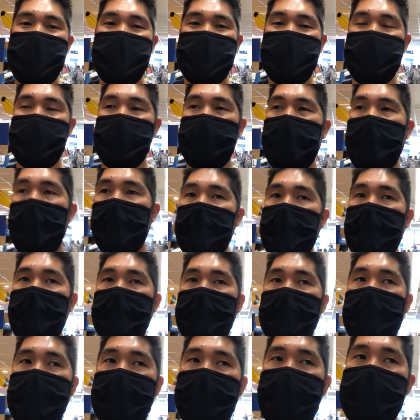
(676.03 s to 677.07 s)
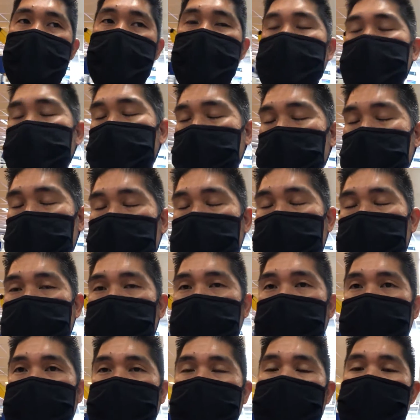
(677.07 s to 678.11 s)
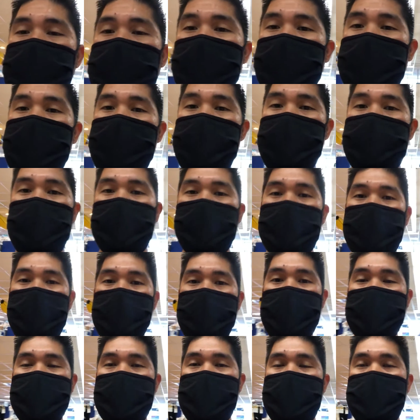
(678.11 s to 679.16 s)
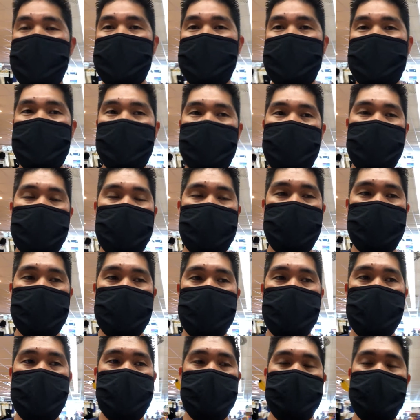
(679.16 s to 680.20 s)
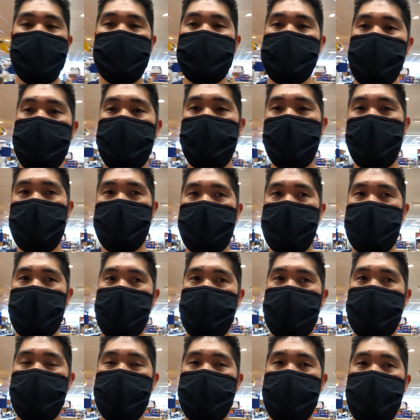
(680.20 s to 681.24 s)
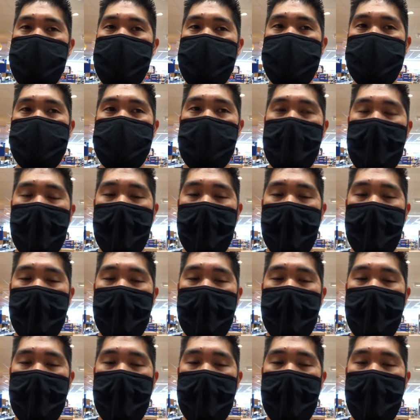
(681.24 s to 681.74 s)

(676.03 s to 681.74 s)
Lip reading: So I don't know if I'll have time to do the 3 C's here in Germany. I might have to wait